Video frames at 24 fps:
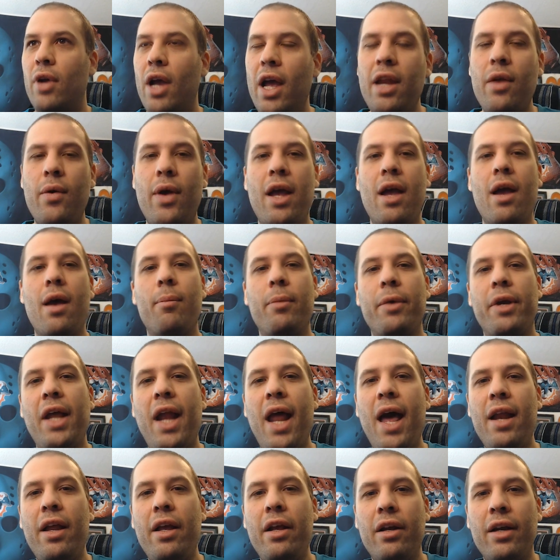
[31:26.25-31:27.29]
Anyway, I'm gonna get
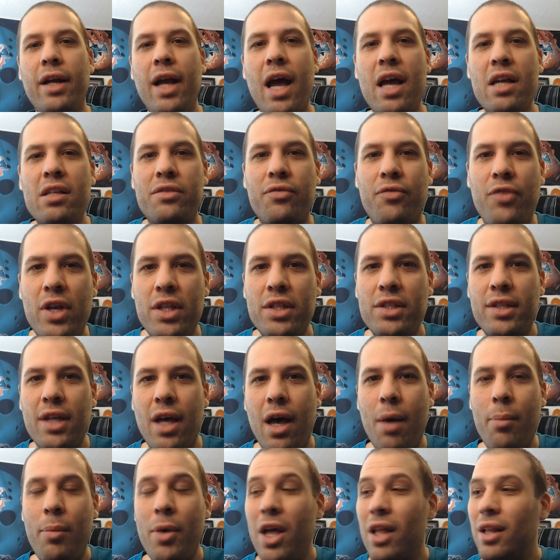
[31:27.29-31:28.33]
out of here, guys. Fins
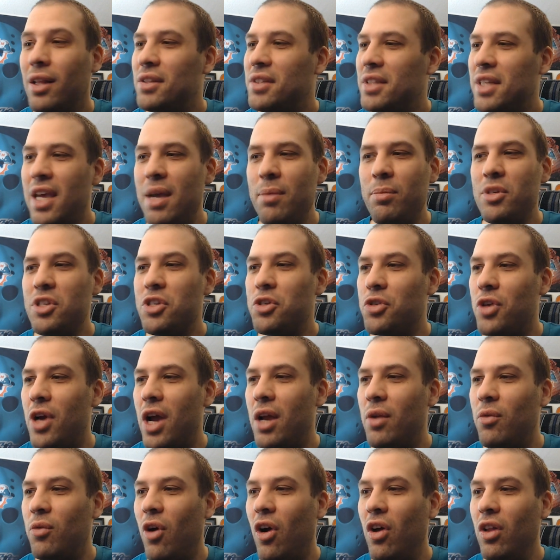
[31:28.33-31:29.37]
up. Let's keep this
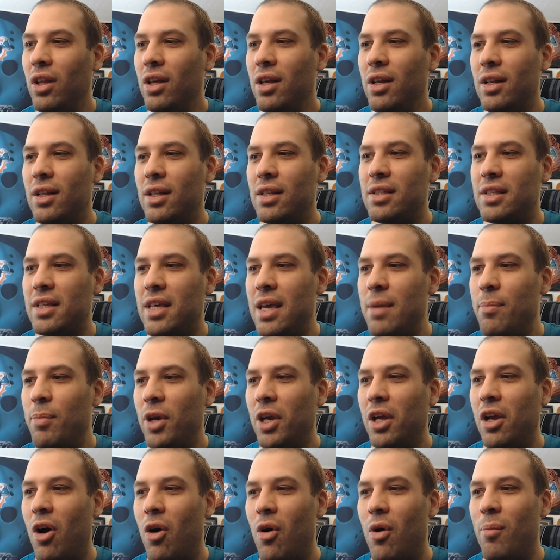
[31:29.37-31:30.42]
train rolling and let's keep it
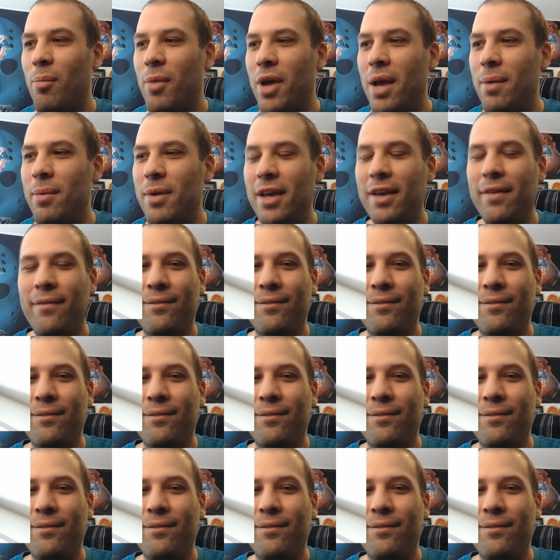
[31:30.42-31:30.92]
going, baby.